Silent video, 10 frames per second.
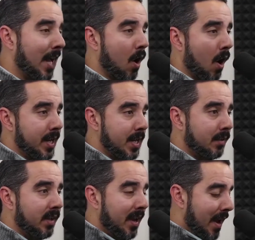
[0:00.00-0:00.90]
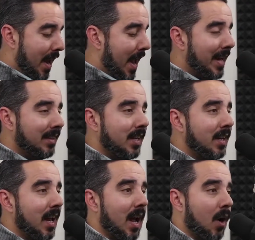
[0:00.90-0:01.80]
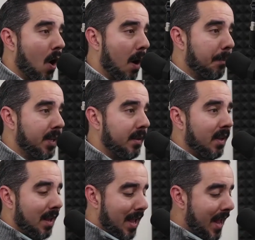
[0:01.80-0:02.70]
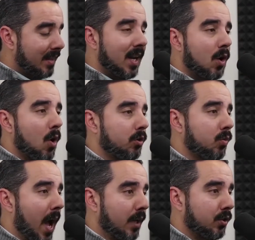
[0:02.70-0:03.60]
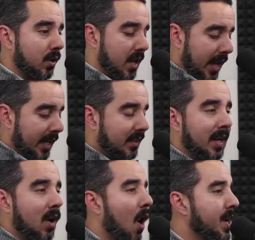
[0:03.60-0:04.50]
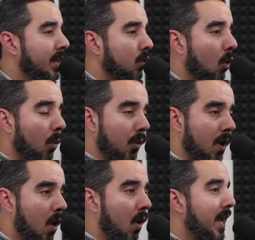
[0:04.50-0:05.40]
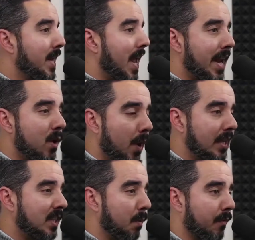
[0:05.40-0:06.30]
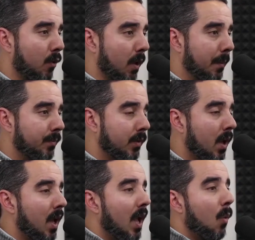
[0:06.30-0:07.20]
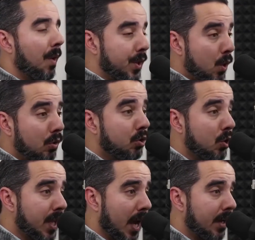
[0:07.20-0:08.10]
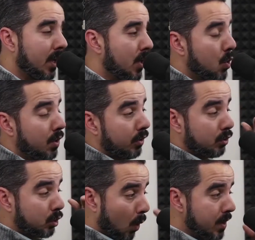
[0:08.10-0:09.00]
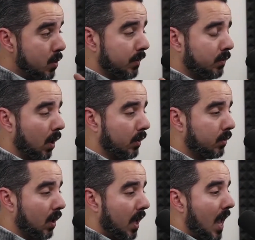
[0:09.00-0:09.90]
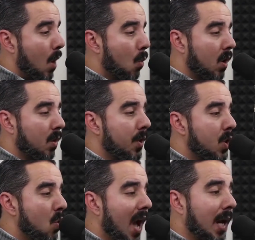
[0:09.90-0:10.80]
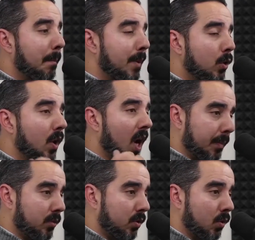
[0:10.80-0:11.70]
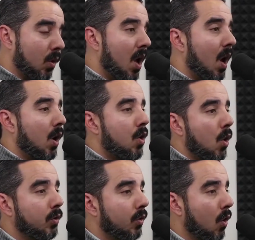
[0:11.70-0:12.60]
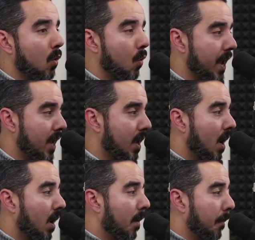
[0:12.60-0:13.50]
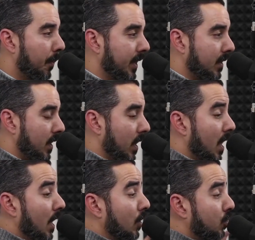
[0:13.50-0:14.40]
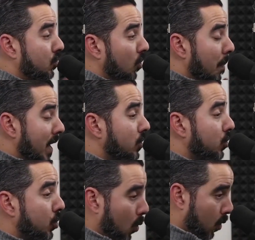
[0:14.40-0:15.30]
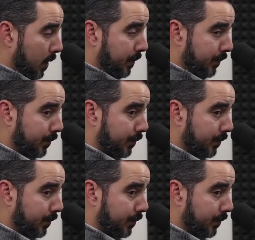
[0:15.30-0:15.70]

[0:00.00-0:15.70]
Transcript: an audience, editing copy, editing a call to action, editing an audience overall in any way, shape, or form. When you do that, you destroy the results and whatever you had built up to goes away completely. So make sure,